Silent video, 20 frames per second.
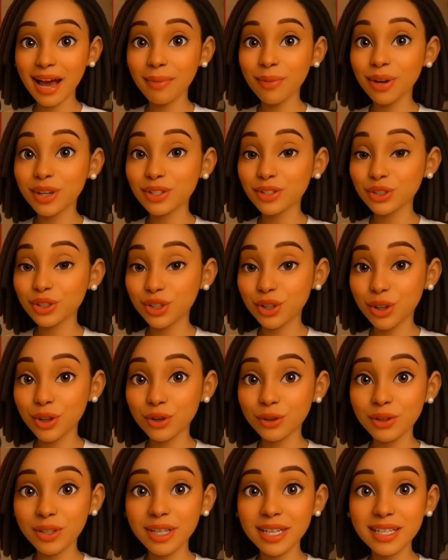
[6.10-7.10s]
I'm going to show
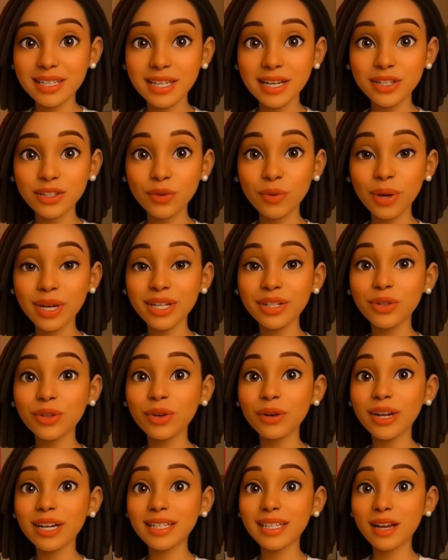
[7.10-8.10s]
you the easiest way to
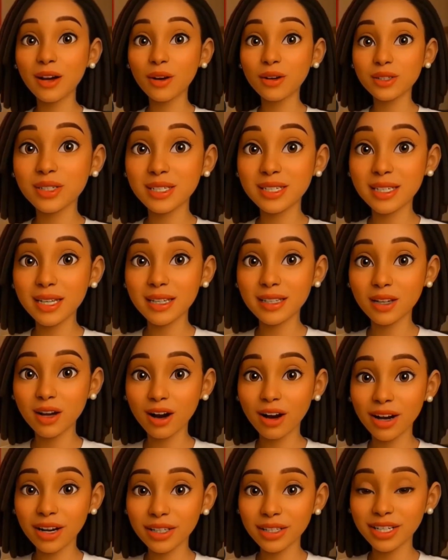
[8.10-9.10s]
create a consistent
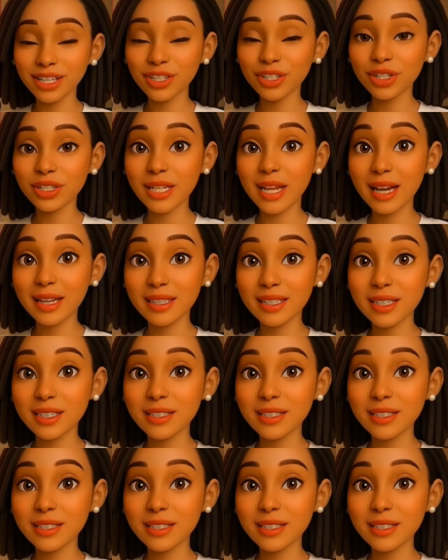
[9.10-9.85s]
character just like